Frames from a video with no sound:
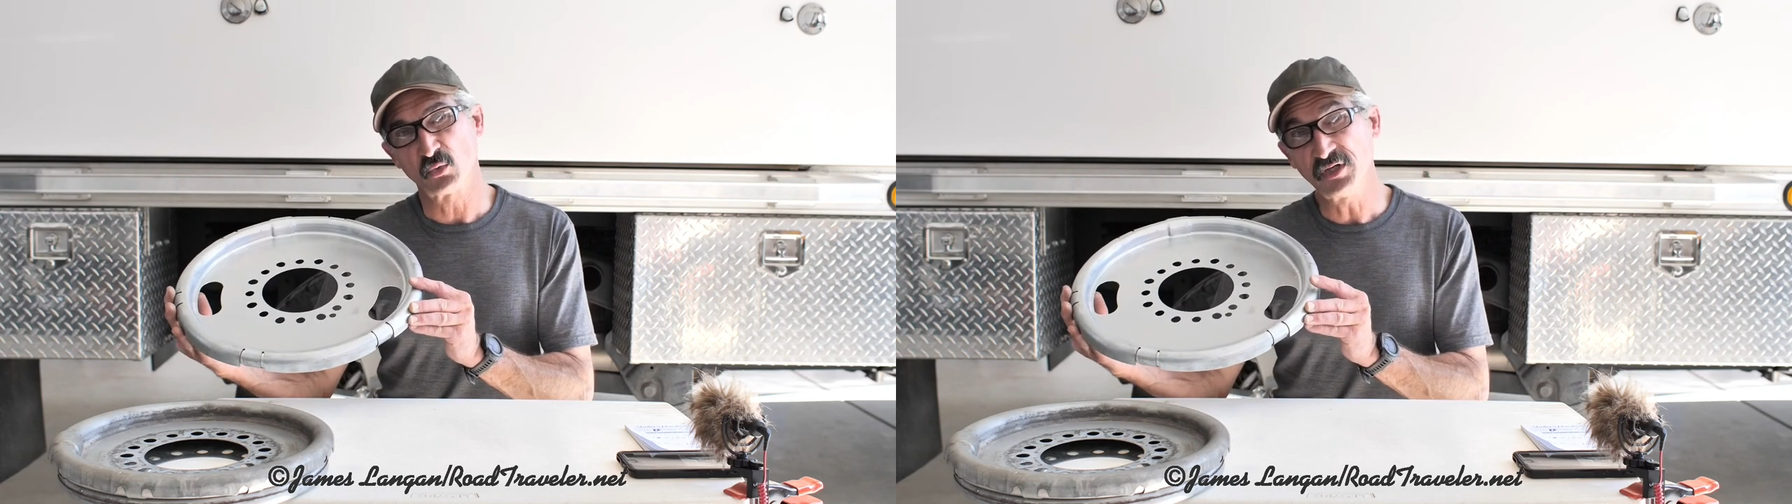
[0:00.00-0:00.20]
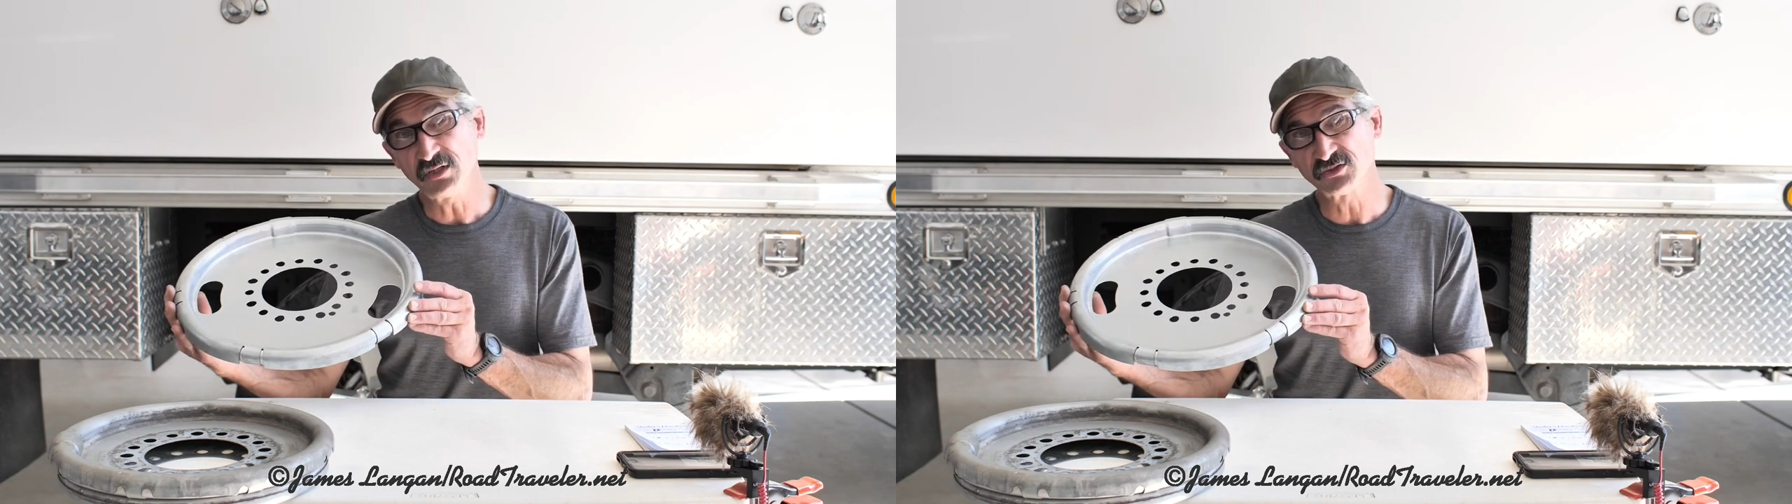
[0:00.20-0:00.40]

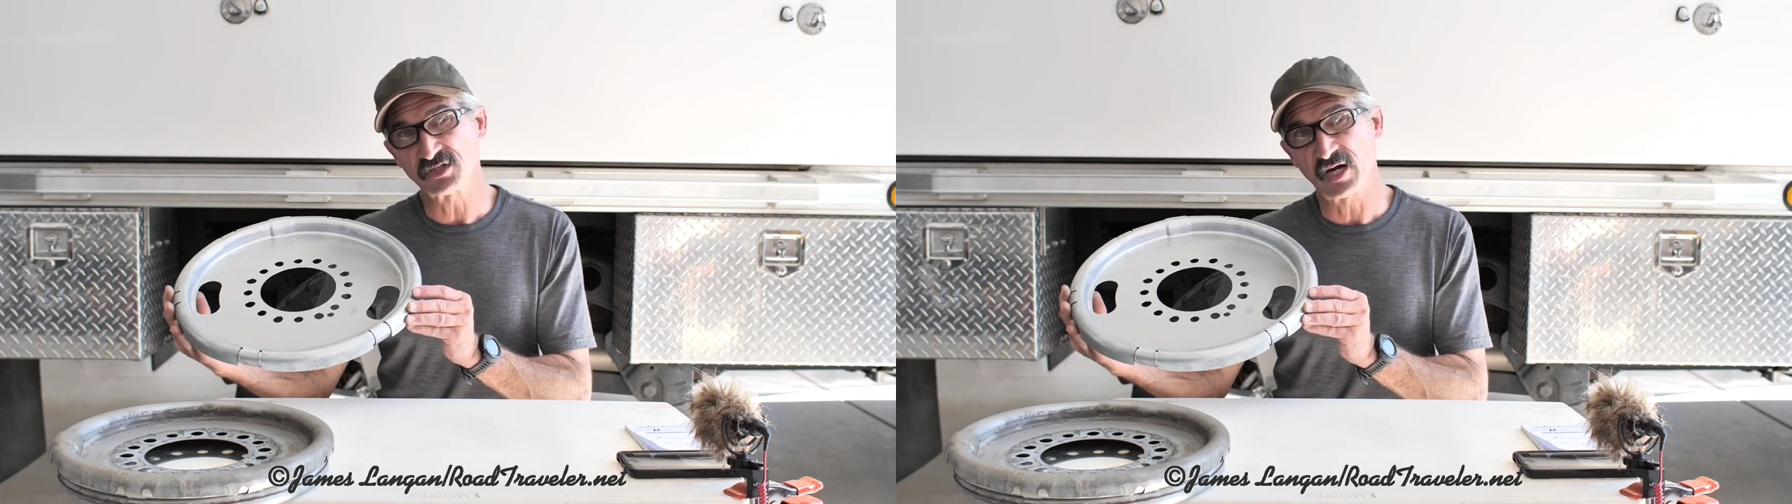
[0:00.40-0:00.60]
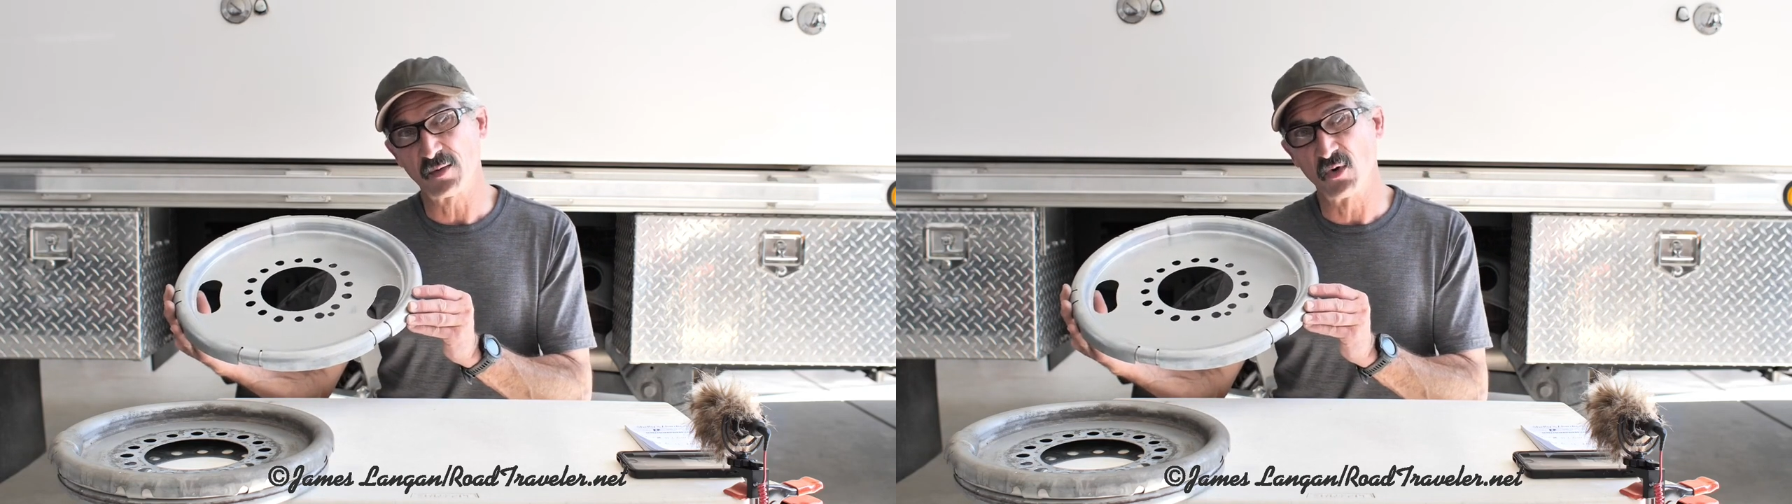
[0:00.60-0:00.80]
wheels
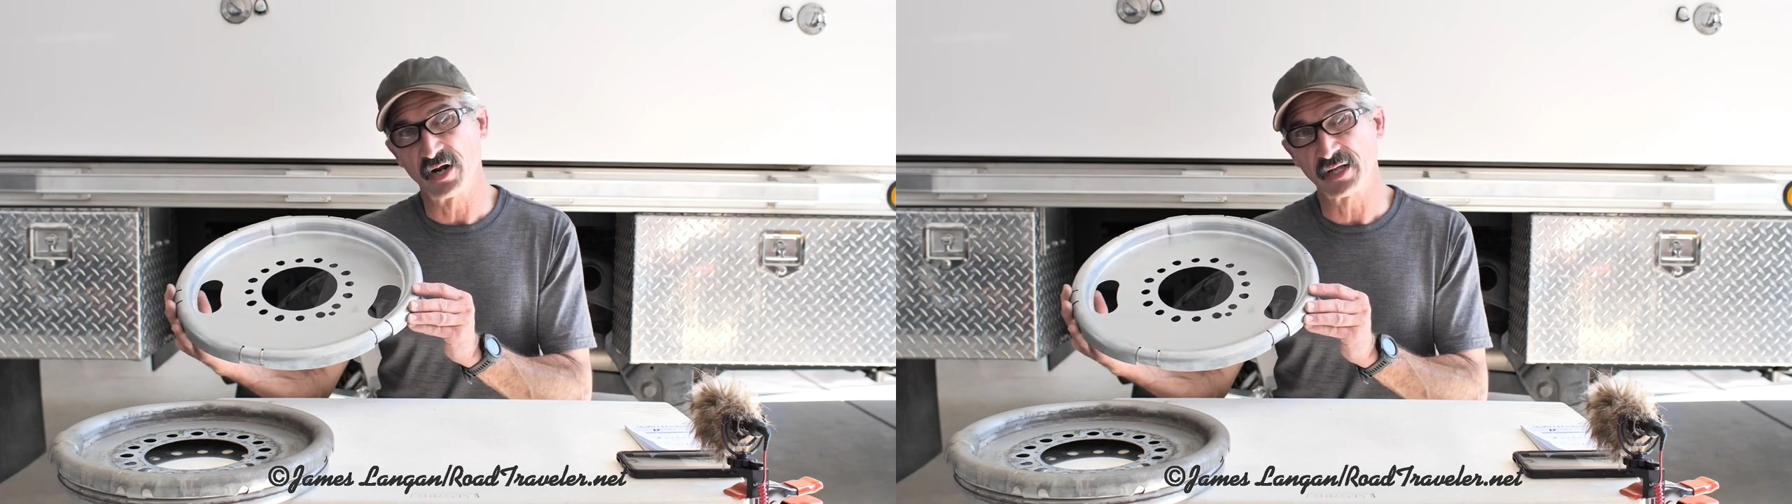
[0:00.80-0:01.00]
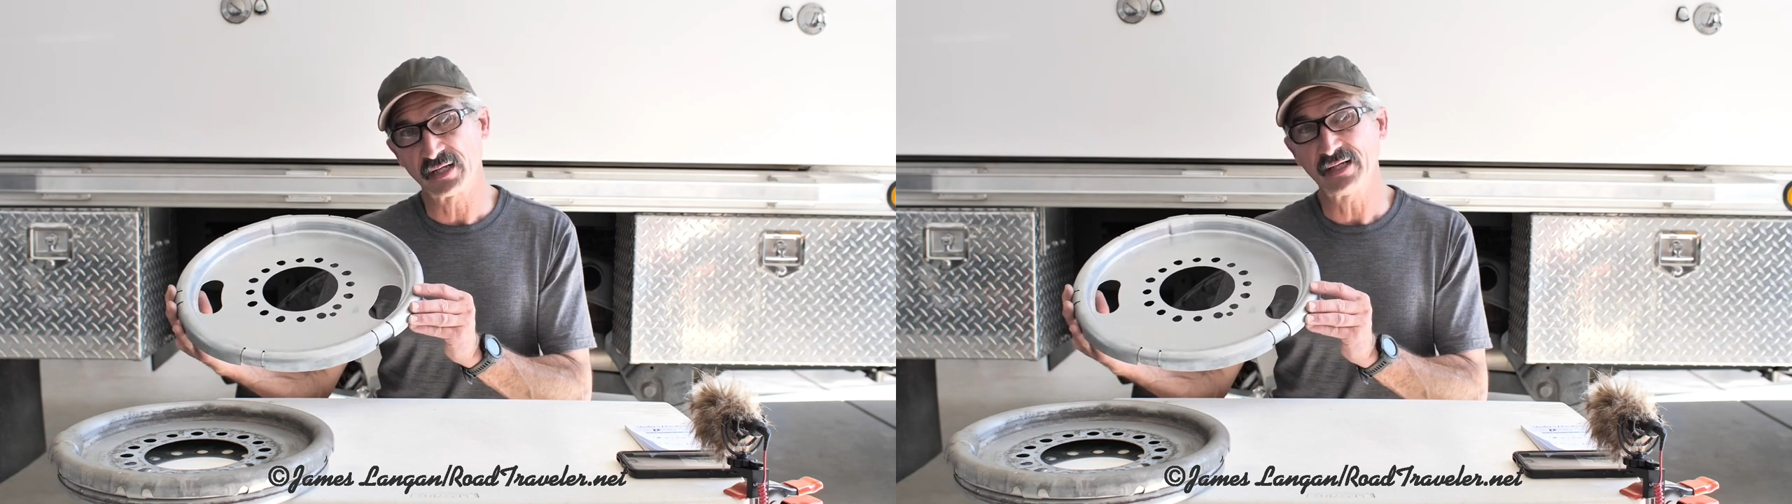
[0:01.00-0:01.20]
that I'm
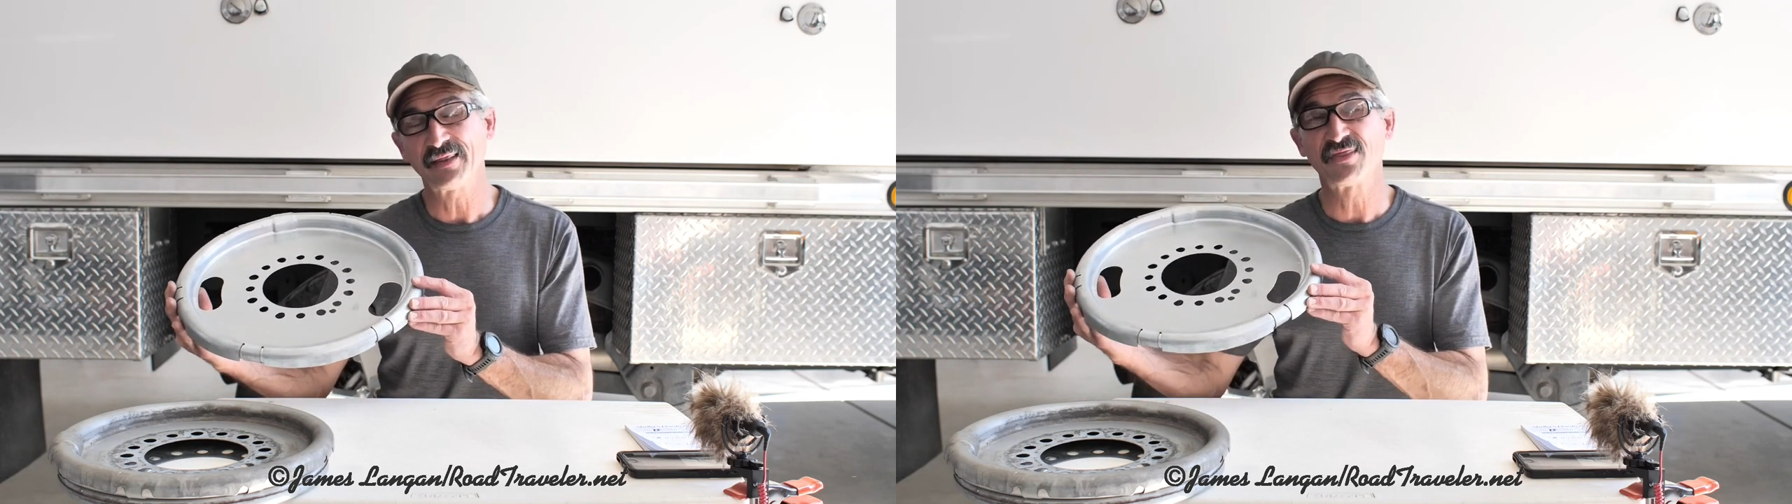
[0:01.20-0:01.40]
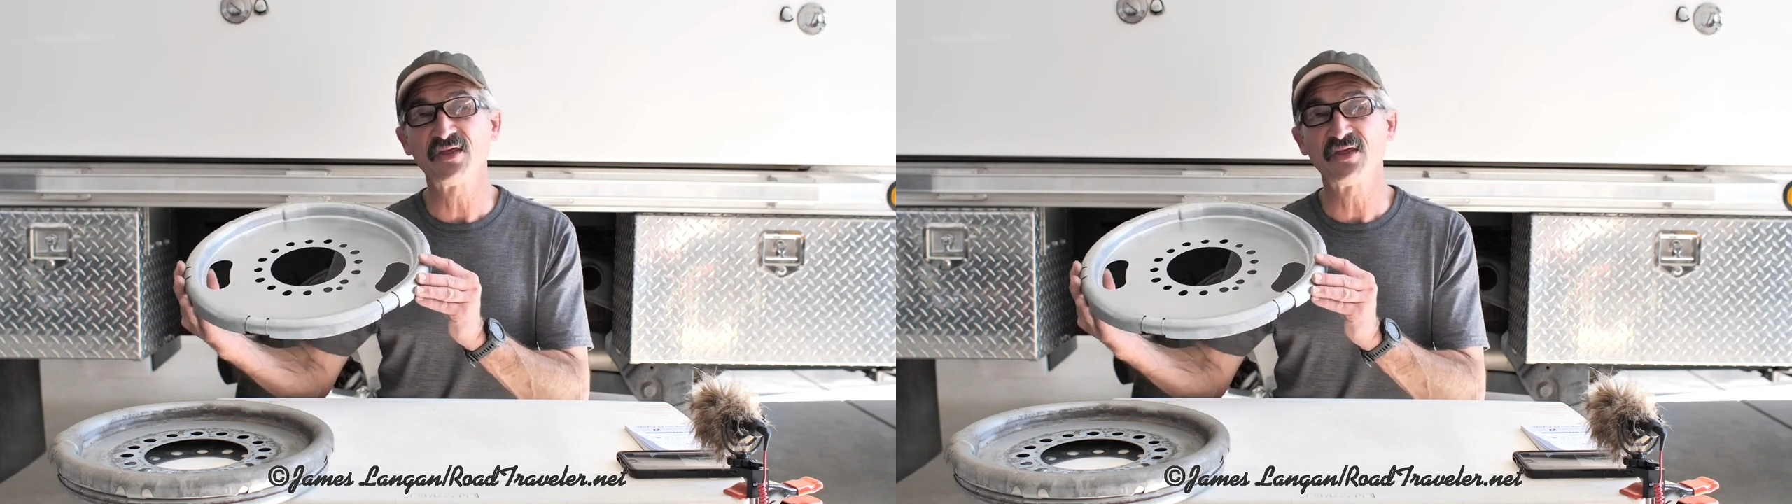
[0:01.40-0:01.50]
running,